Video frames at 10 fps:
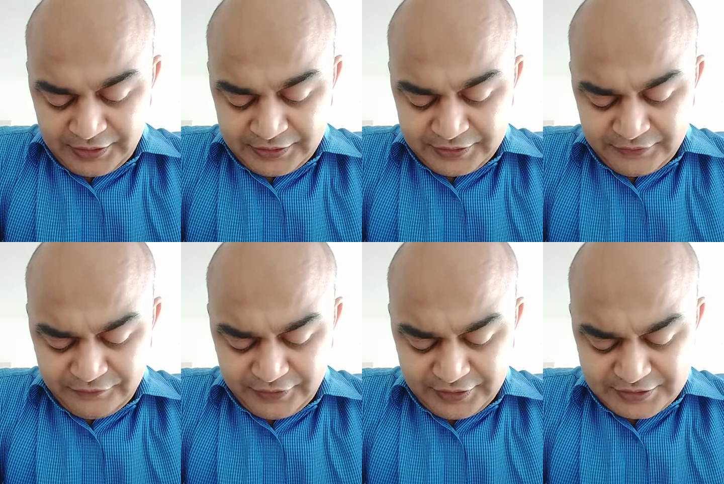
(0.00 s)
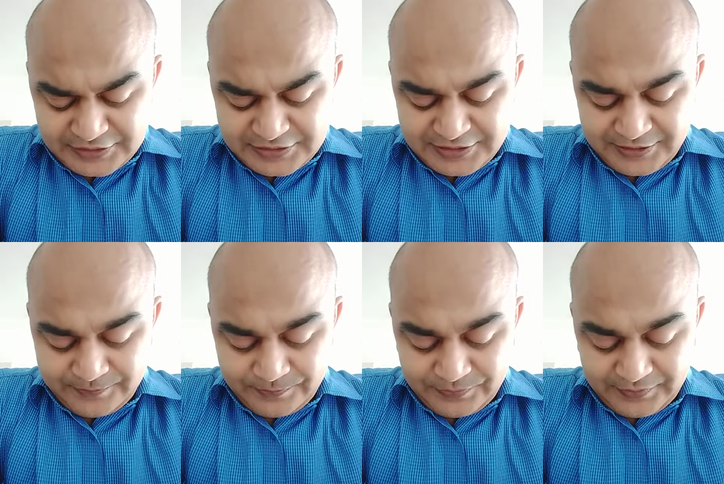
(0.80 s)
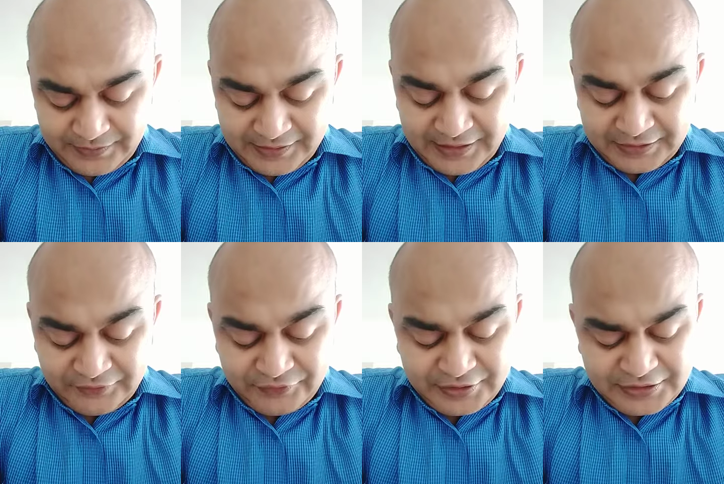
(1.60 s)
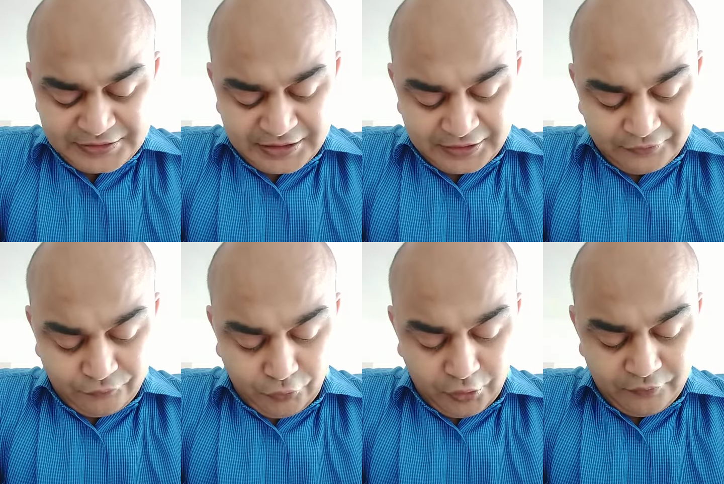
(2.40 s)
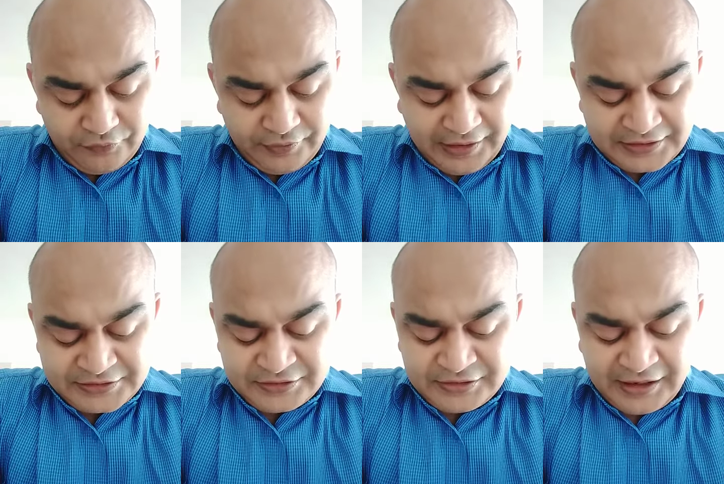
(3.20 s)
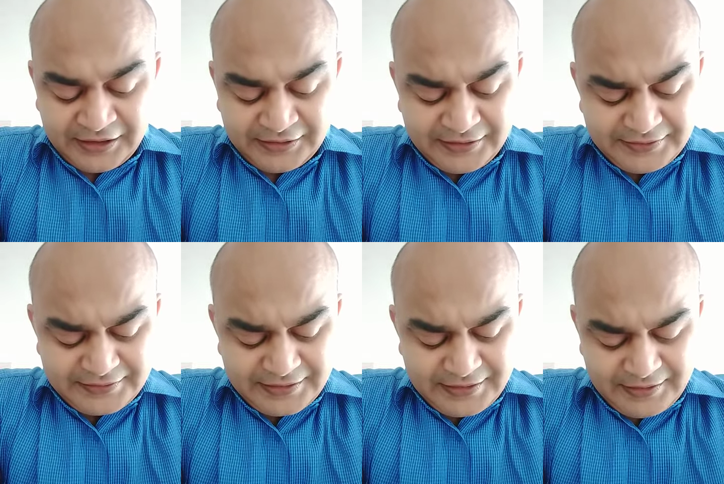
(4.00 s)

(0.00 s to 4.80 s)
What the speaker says: interference in activities that involve externalities